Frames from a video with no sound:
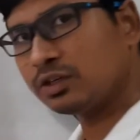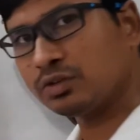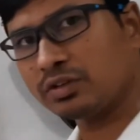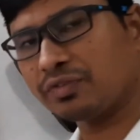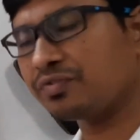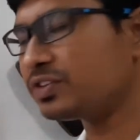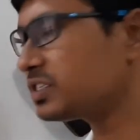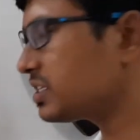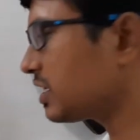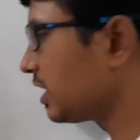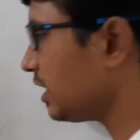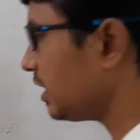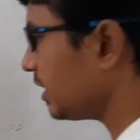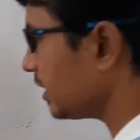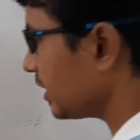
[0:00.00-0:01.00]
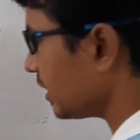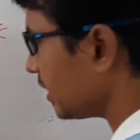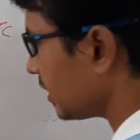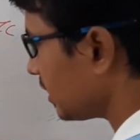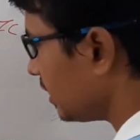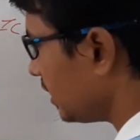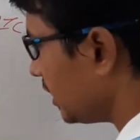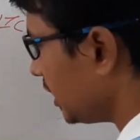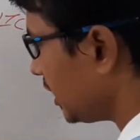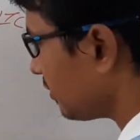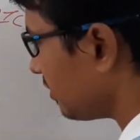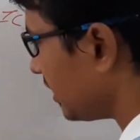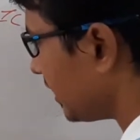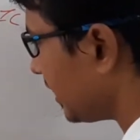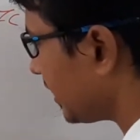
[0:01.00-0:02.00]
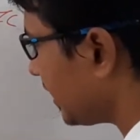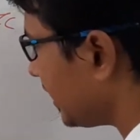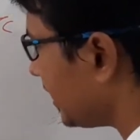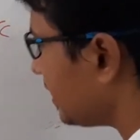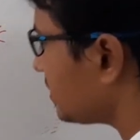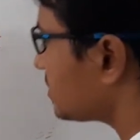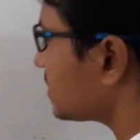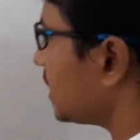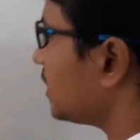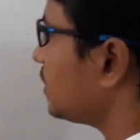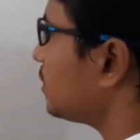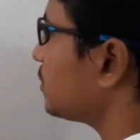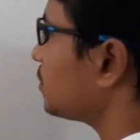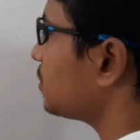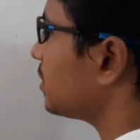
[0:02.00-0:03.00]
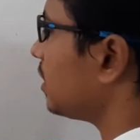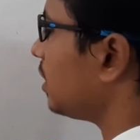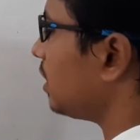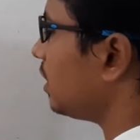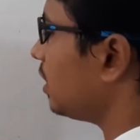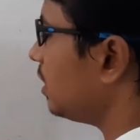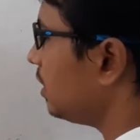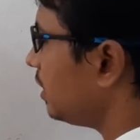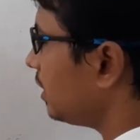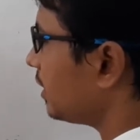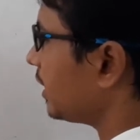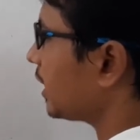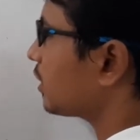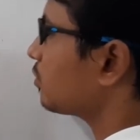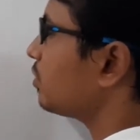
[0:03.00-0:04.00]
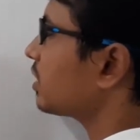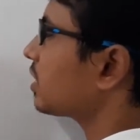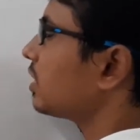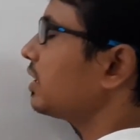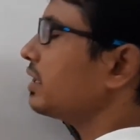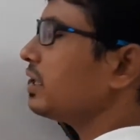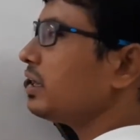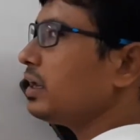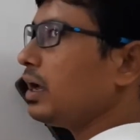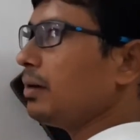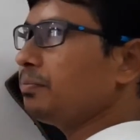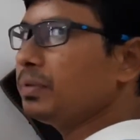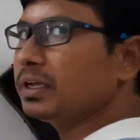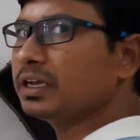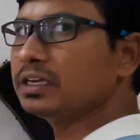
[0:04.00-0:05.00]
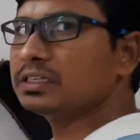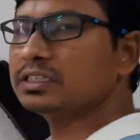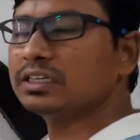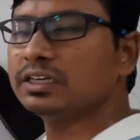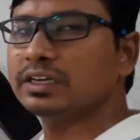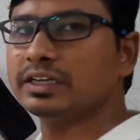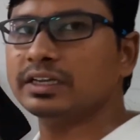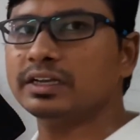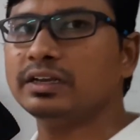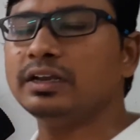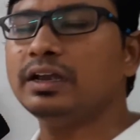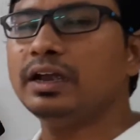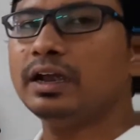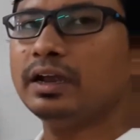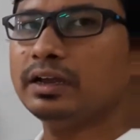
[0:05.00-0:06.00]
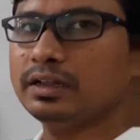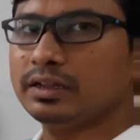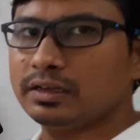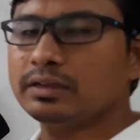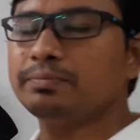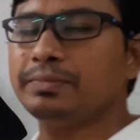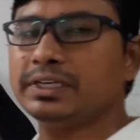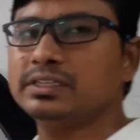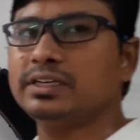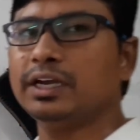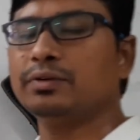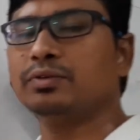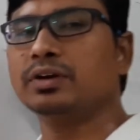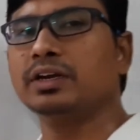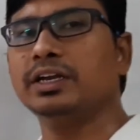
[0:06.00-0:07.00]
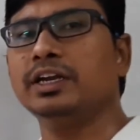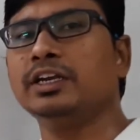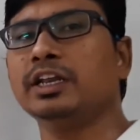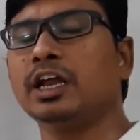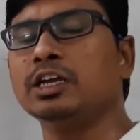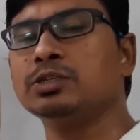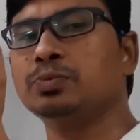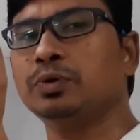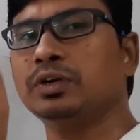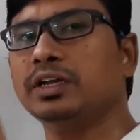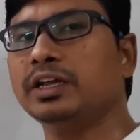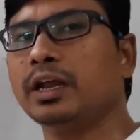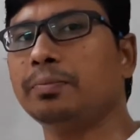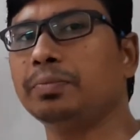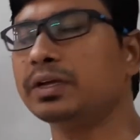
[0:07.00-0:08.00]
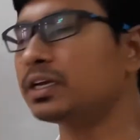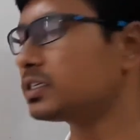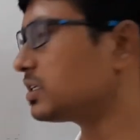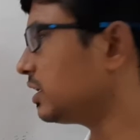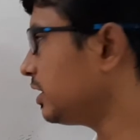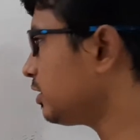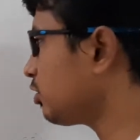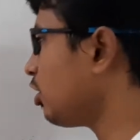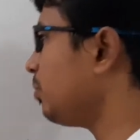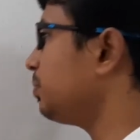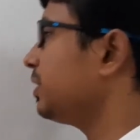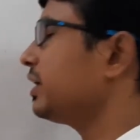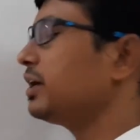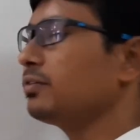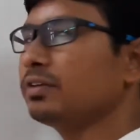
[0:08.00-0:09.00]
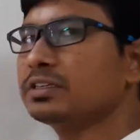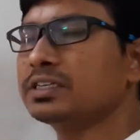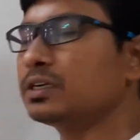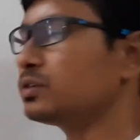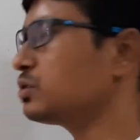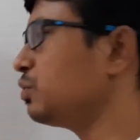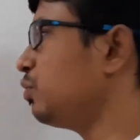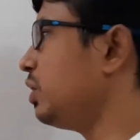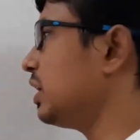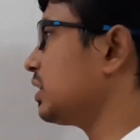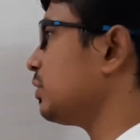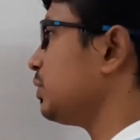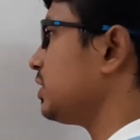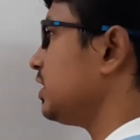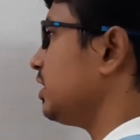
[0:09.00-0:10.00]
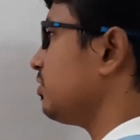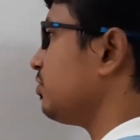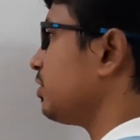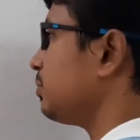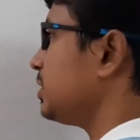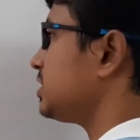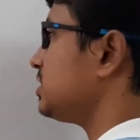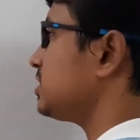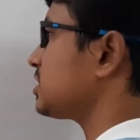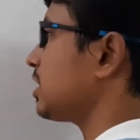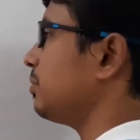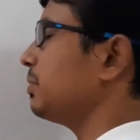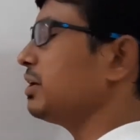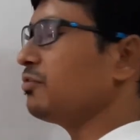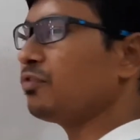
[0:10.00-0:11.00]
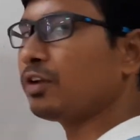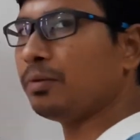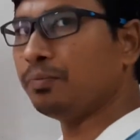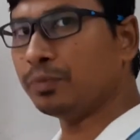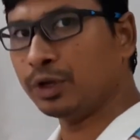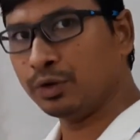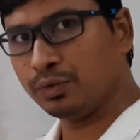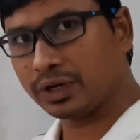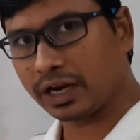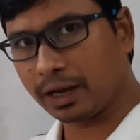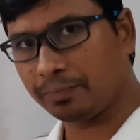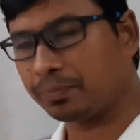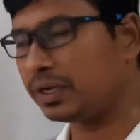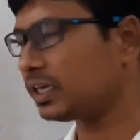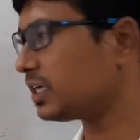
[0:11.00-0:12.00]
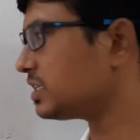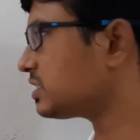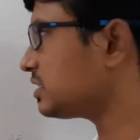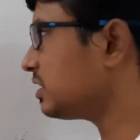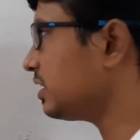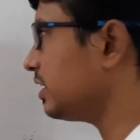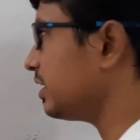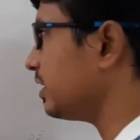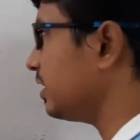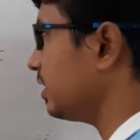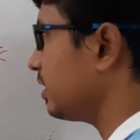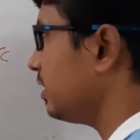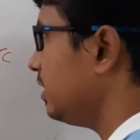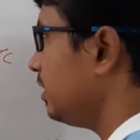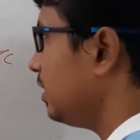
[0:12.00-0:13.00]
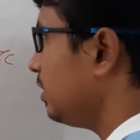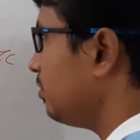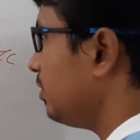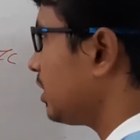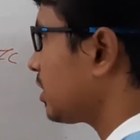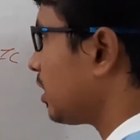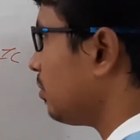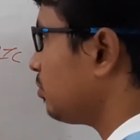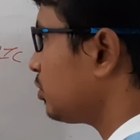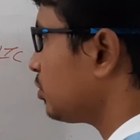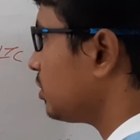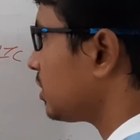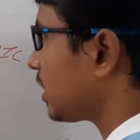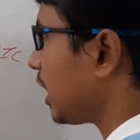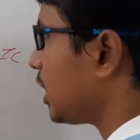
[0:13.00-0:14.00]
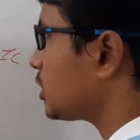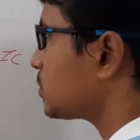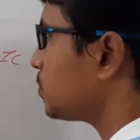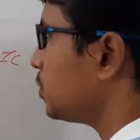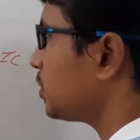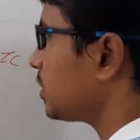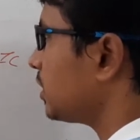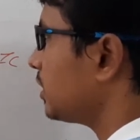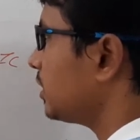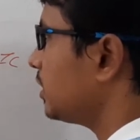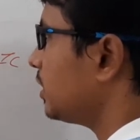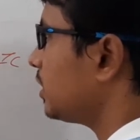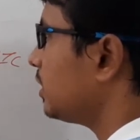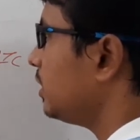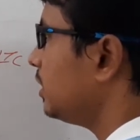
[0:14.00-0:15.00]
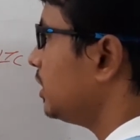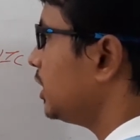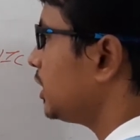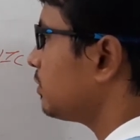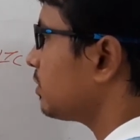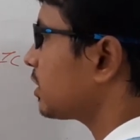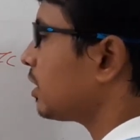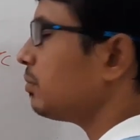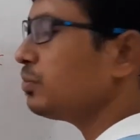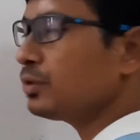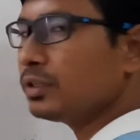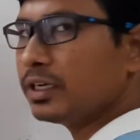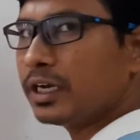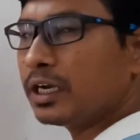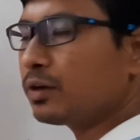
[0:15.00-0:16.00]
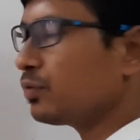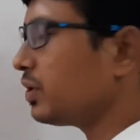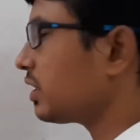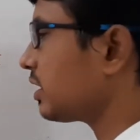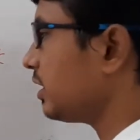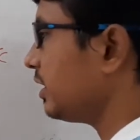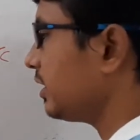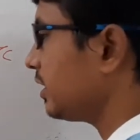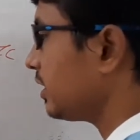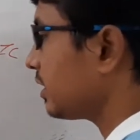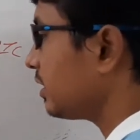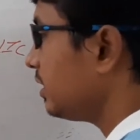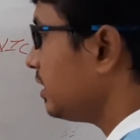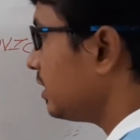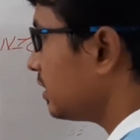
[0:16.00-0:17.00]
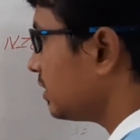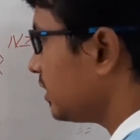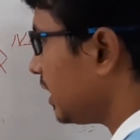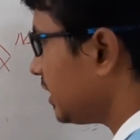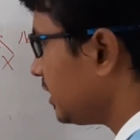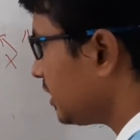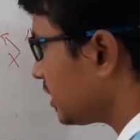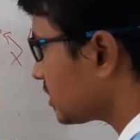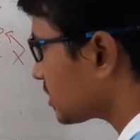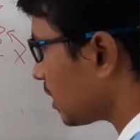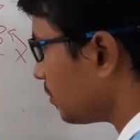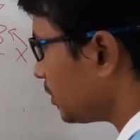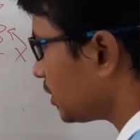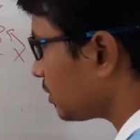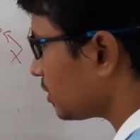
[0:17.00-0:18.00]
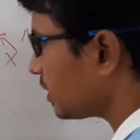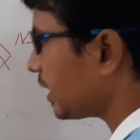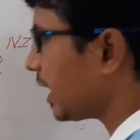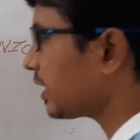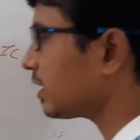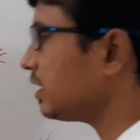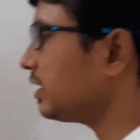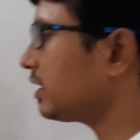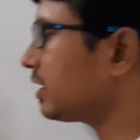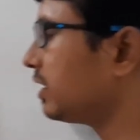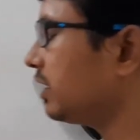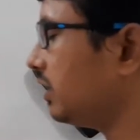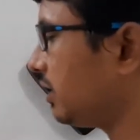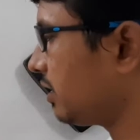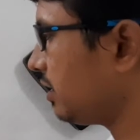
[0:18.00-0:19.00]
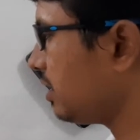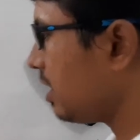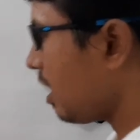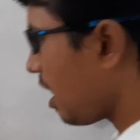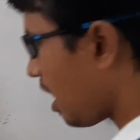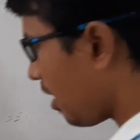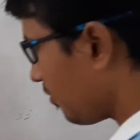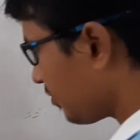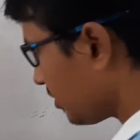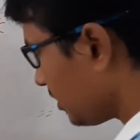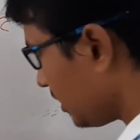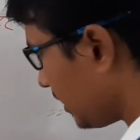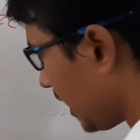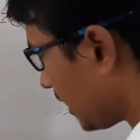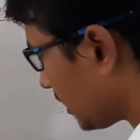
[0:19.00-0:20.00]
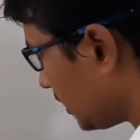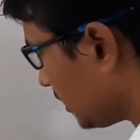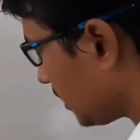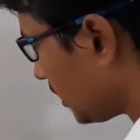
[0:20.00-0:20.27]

to the physical layer, it will again send to the network layer, application layer, means network layer, transport layer, application layer, top layer it will send. So whatever the information is coming from your application layer will come to the transport layer, it will come to the network layer, then it is coming to the data link layer. After the data link